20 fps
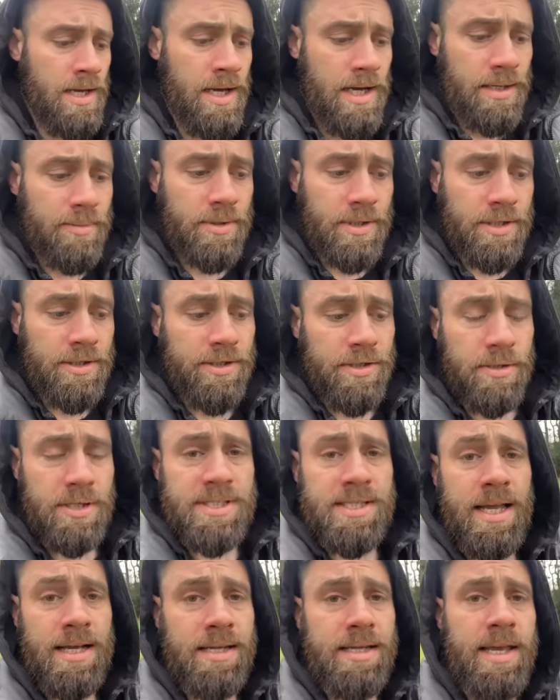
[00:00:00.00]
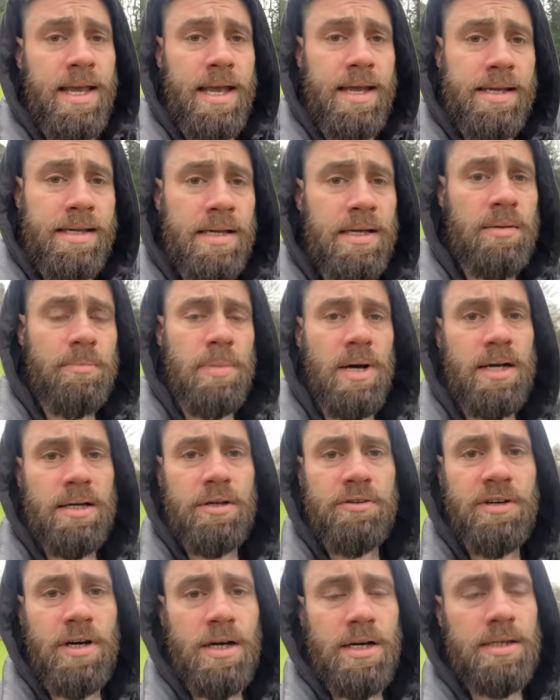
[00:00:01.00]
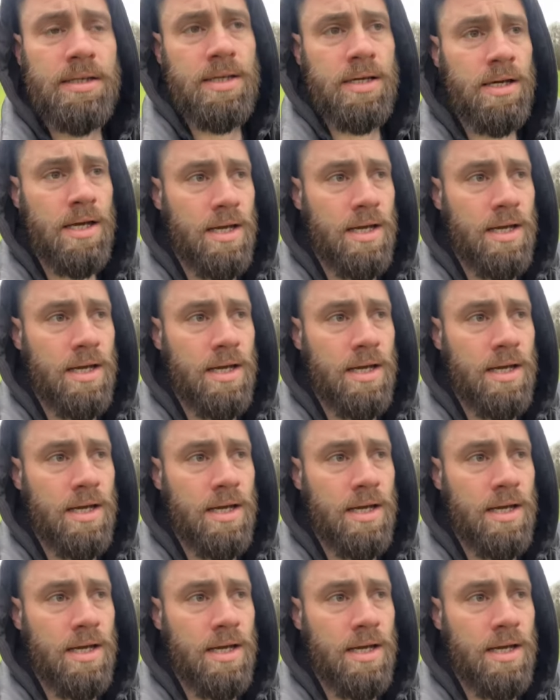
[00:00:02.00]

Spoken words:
And I'm going to do a 10k bike ride,